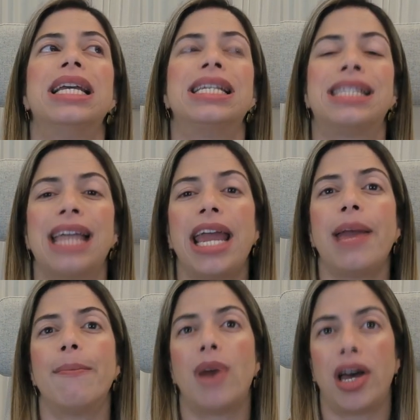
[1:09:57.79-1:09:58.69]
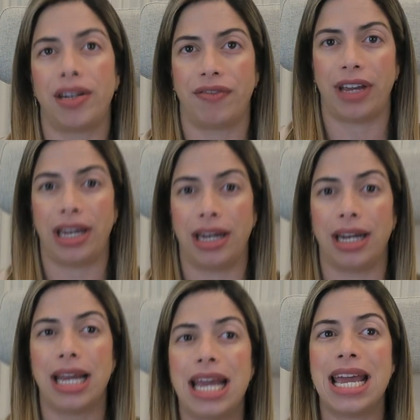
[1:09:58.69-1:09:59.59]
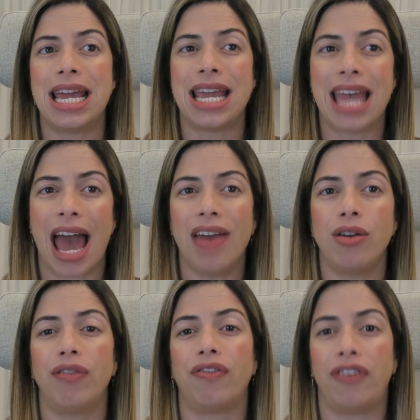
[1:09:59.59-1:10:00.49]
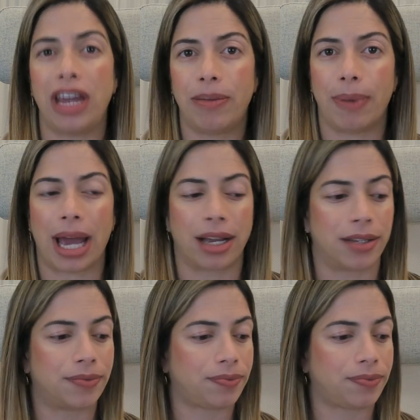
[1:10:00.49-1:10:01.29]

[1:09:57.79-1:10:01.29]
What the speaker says: stay motivated. Gather feedback.